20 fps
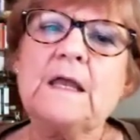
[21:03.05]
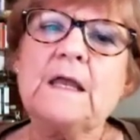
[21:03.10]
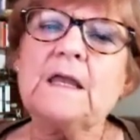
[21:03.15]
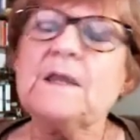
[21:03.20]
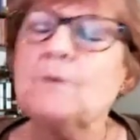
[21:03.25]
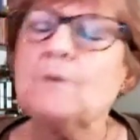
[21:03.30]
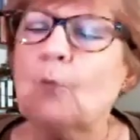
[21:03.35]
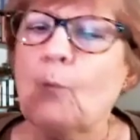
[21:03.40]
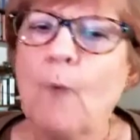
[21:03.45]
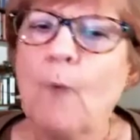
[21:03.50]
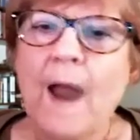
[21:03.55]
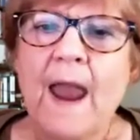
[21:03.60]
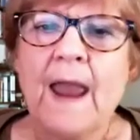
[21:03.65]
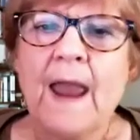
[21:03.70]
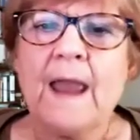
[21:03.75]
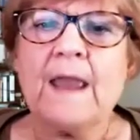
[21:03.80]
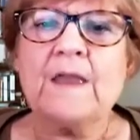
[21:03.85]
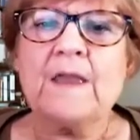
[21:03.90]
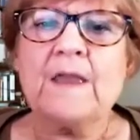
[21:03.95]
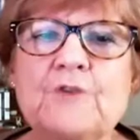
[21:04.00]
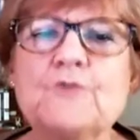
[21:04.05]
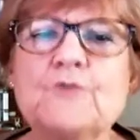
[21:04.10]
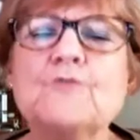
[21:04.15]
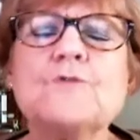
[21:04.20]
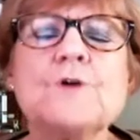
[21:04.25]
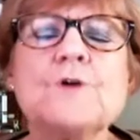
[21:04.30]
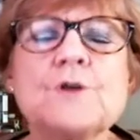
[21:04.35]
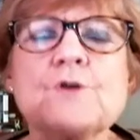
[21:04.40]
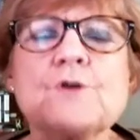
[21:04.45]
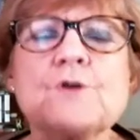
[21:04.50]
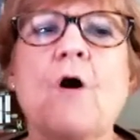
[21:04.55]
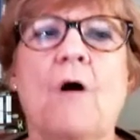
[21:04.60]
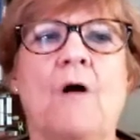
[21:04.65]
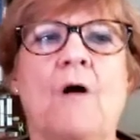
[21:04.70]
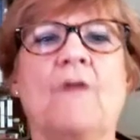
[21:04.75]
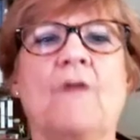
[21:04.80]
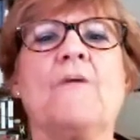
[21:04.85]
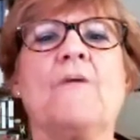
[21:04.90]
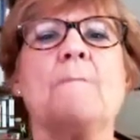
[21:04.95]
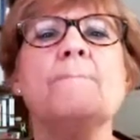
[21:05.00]
in a way, could
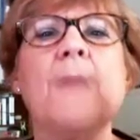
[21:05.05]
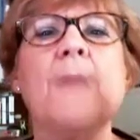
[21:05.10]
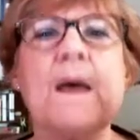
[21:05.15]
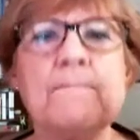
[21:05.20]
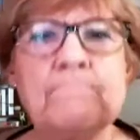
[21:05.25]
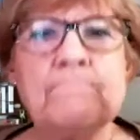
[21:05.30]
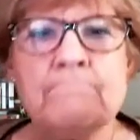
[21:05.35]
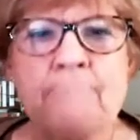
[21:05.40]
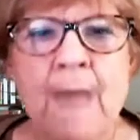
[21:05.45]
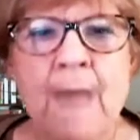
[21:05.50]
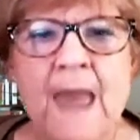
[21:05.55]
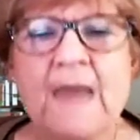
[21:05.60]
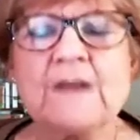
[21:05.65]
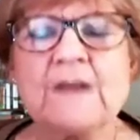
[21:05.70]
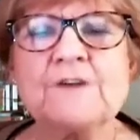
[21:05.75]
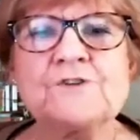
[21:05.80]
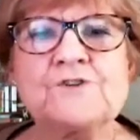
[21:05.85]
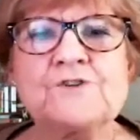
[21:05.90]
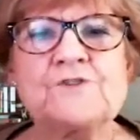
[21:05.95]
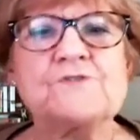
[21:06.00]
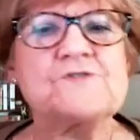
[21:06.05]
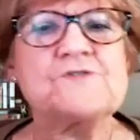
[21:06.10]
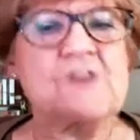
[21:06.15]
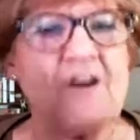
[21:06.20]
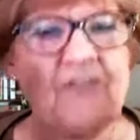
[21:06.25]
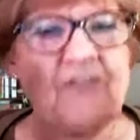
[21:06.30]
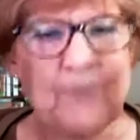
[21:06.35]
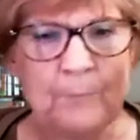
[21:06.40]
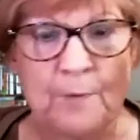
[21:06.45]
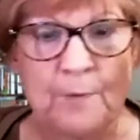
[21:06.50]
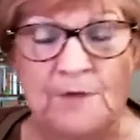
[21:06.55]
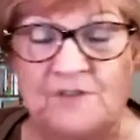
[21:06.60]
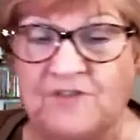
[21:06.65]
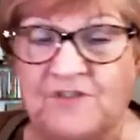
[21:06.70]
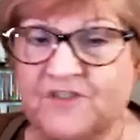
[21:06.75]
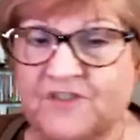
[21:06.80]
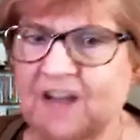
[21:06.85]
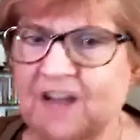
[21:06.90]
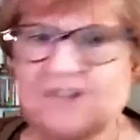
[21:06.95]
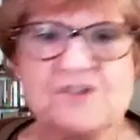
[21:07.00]
call them managers of a
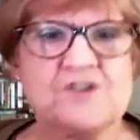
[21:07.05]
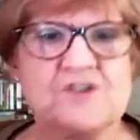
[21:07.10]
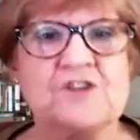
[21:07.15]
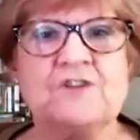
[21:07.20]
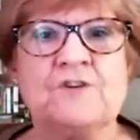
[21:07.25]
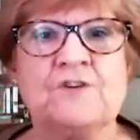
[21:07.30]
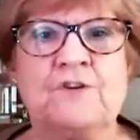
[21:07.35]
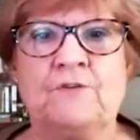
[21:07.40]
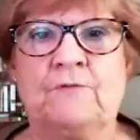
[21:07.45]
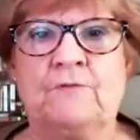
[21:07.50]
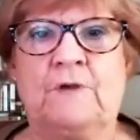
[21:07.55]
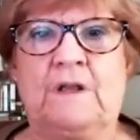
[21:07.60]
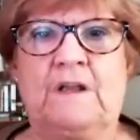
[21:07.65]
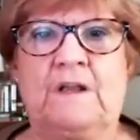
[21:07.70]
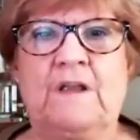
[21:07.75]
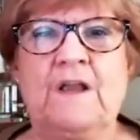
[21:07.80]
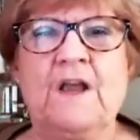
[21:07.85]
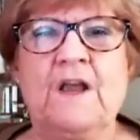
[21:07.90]
production unit.